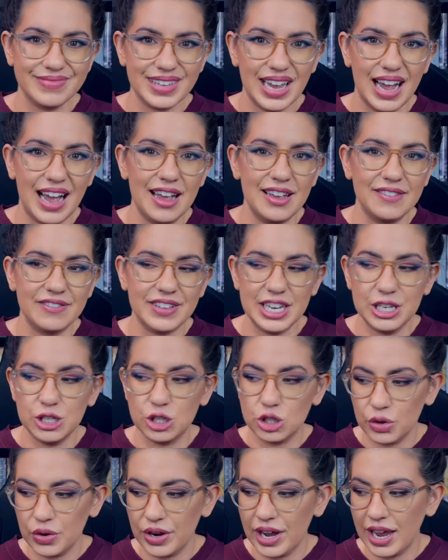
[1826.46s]
I've
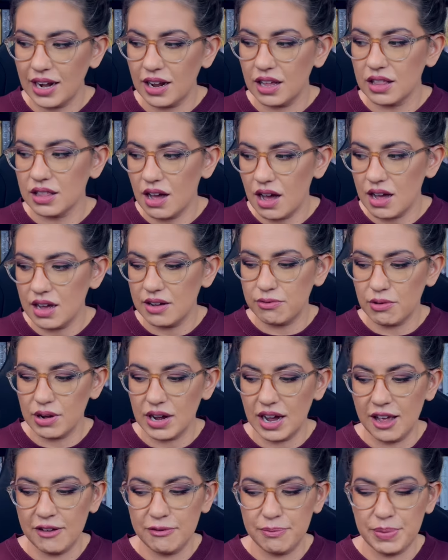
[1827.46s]
enjoyed a lot of what
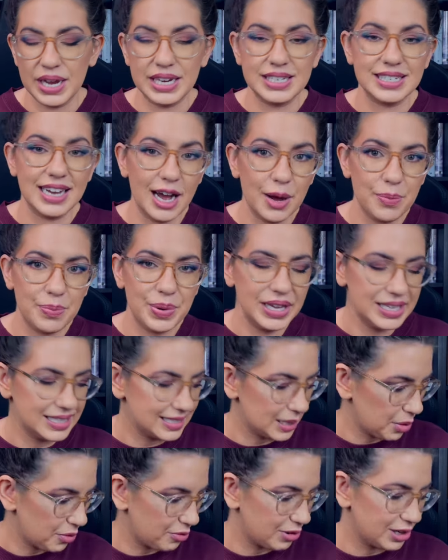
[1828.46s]
I've picked up,
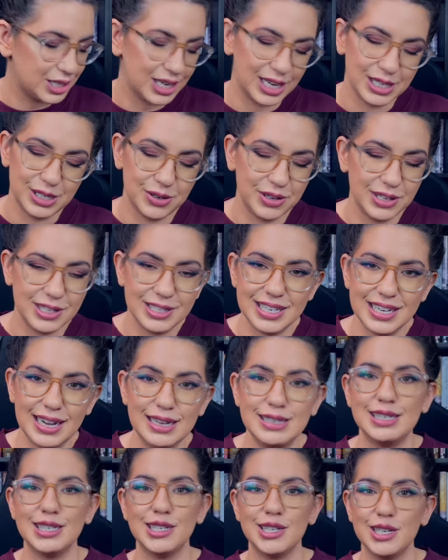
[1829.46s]
some of which, as you can see, I
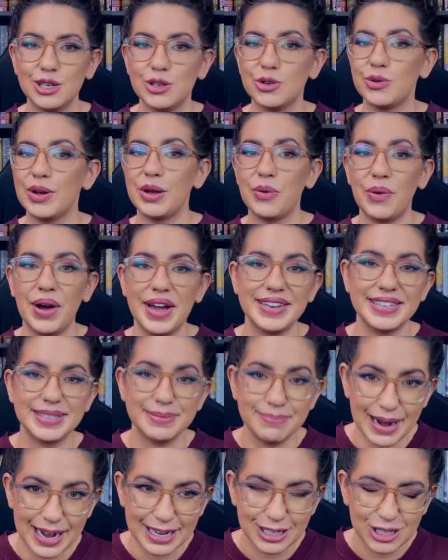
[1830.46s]
didn't enjoy quite as
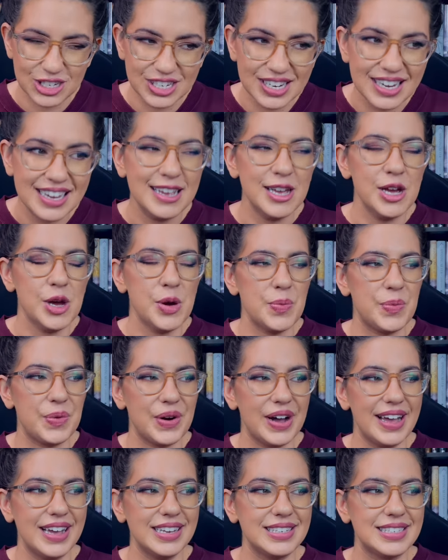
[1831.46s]
much.
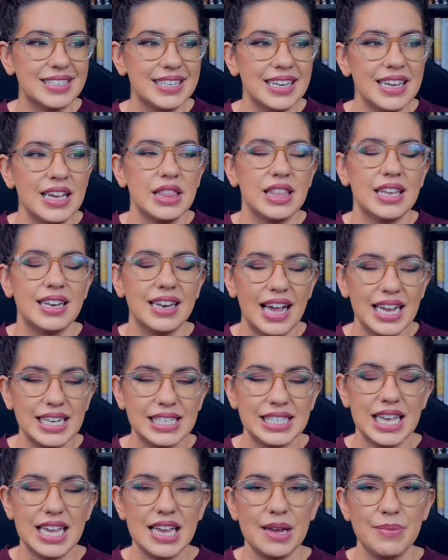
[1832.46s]
But the nice
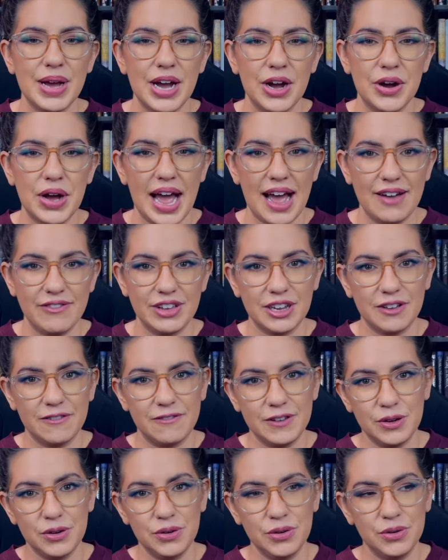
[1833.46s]
thing about having a
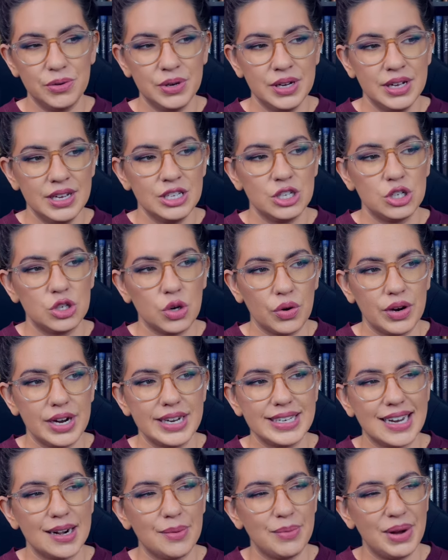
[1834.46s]
few
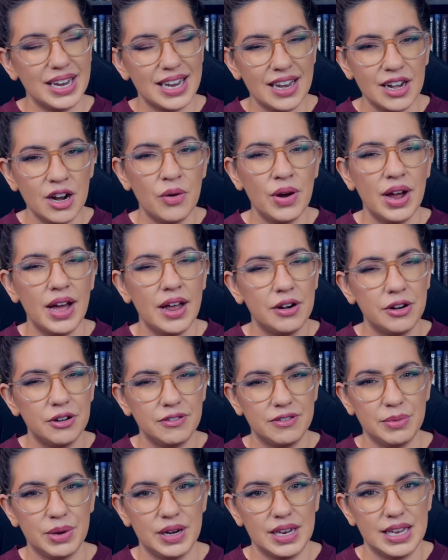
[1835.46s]
stories that I'm like, you know what, I don't know
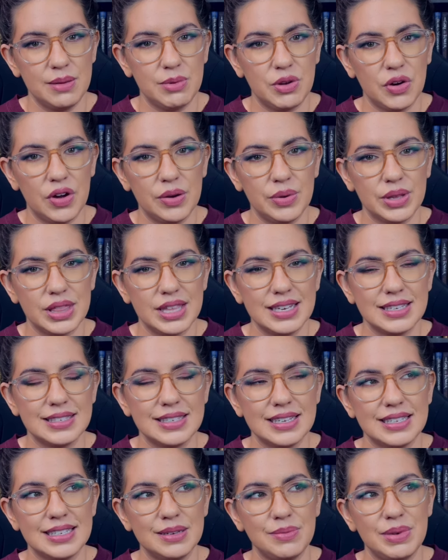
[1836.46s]
if I'm going to keep going with this,
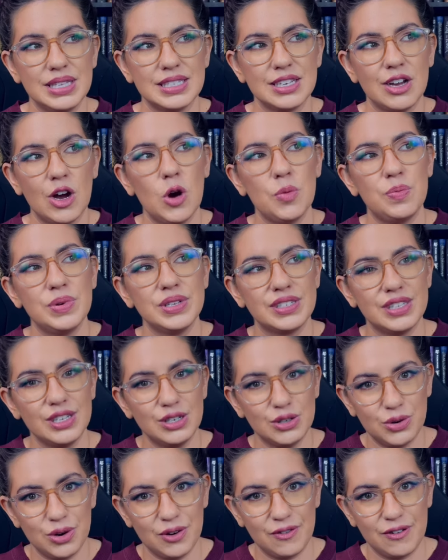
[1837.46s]
is it means it opens the
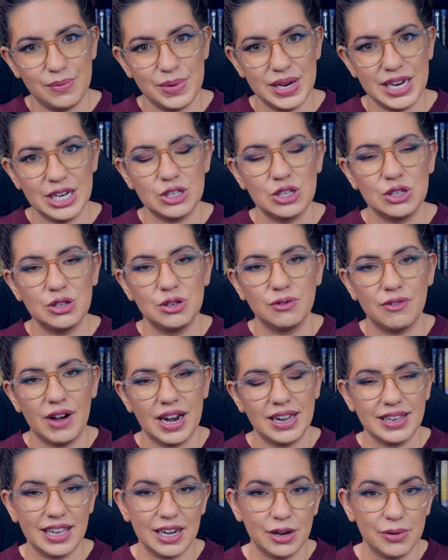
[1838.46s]
door for me to
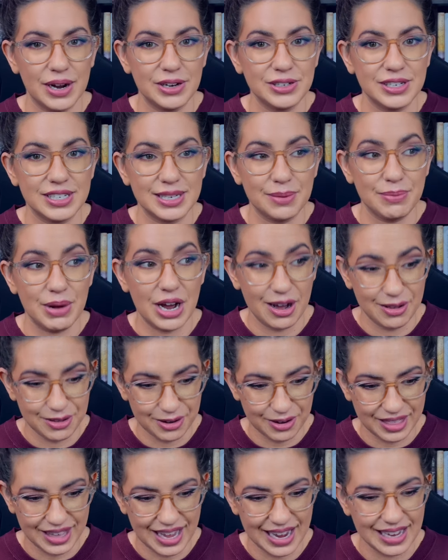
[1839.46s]
finally get around to some
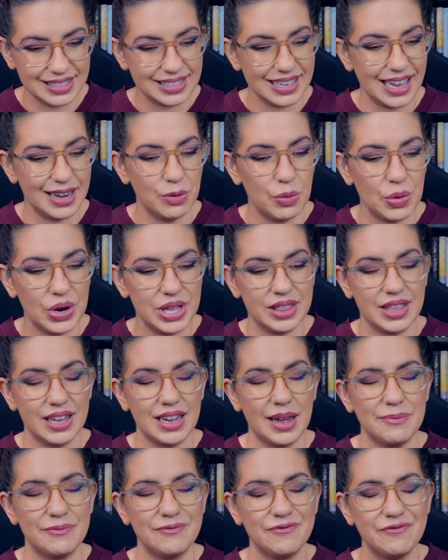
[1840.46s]
other things. And one thing
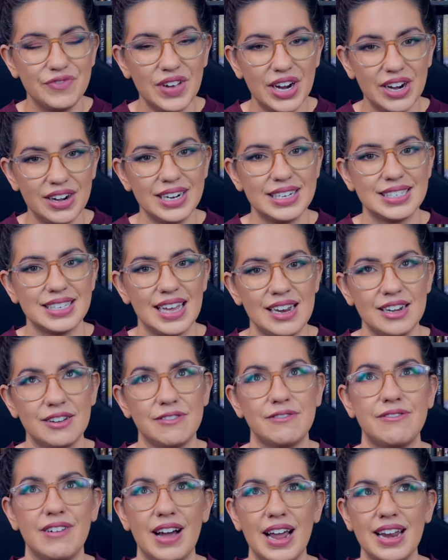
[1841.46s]
I'm very excited to
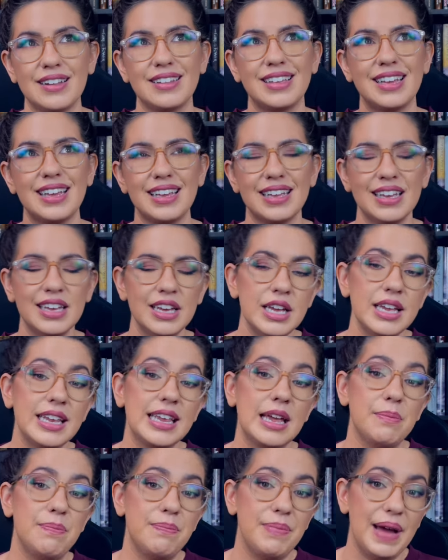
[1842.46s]
finally
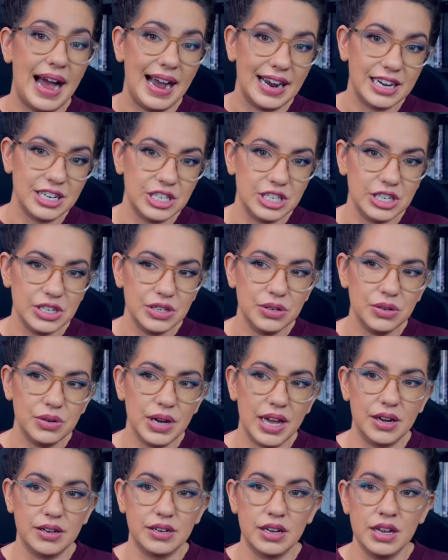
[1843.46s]
get back to
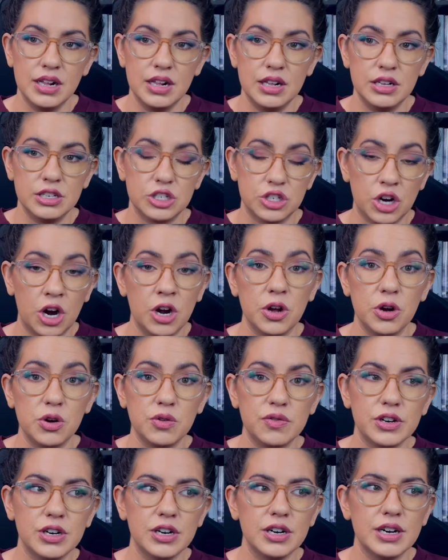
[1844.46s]
and start
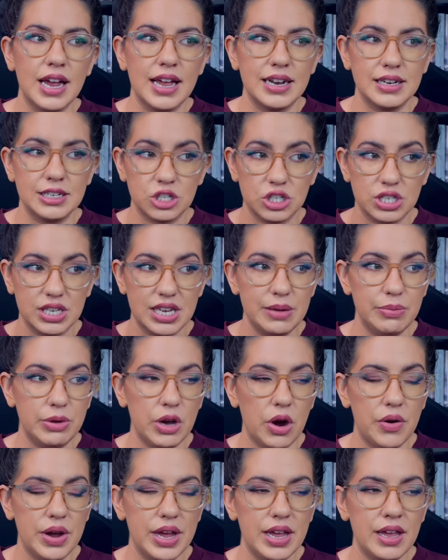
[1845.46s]
over and just keep
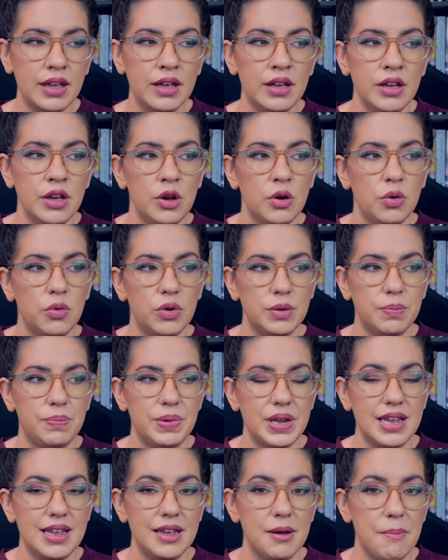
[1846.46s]
going would
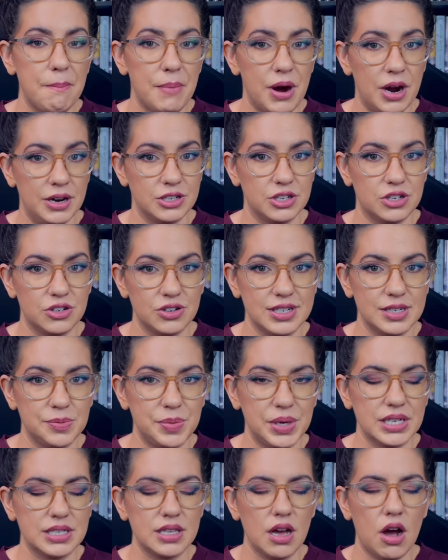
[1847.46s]
be Monstrous,
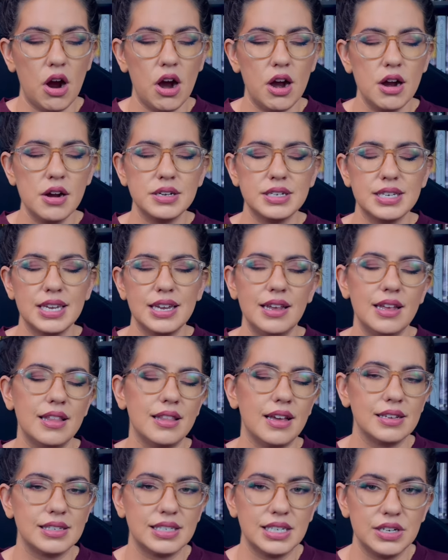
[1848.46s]
because the art in
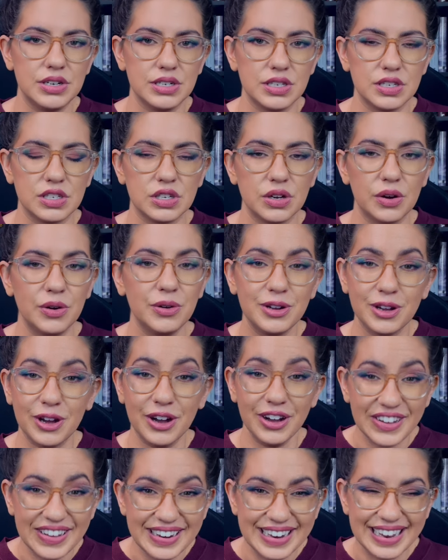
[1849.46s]
that series is so
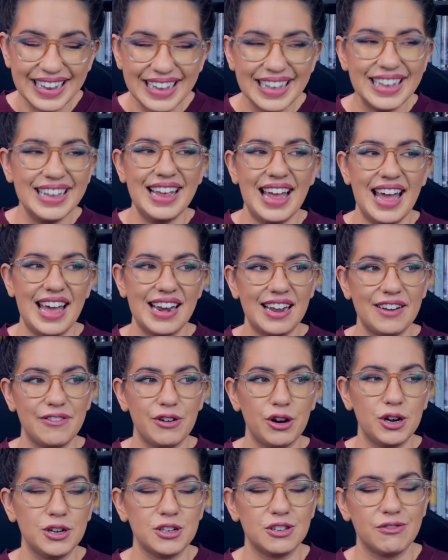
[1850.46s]
good, and I've
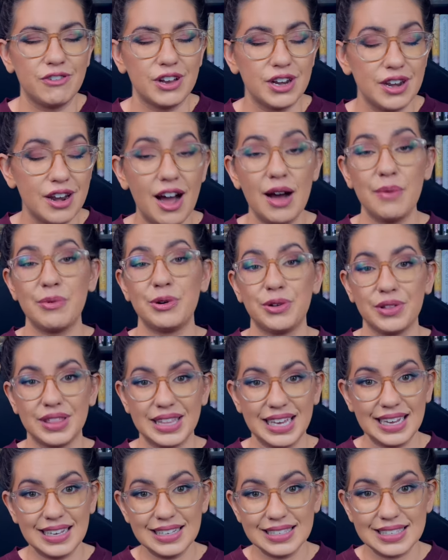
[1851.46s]
heard phenomenal
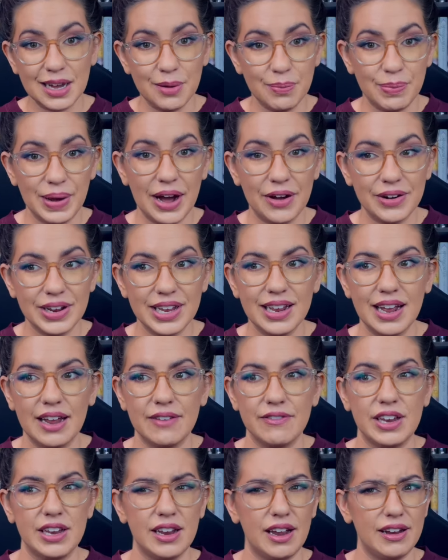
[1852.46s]
things about it.
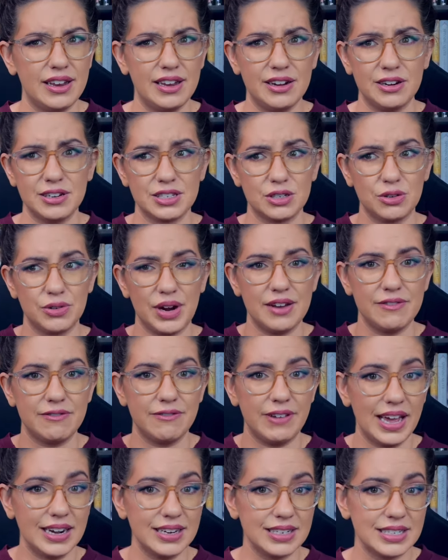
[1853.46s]
I hear it's great
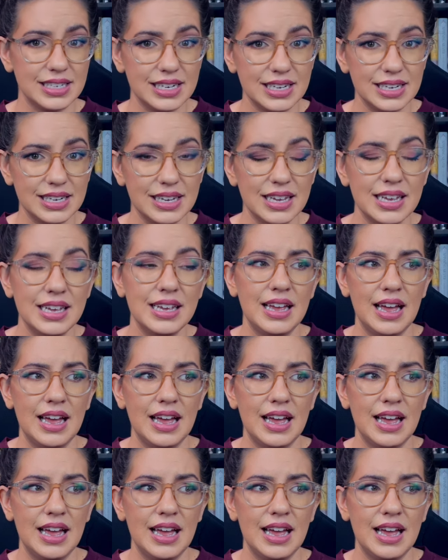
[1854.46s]
fantasy.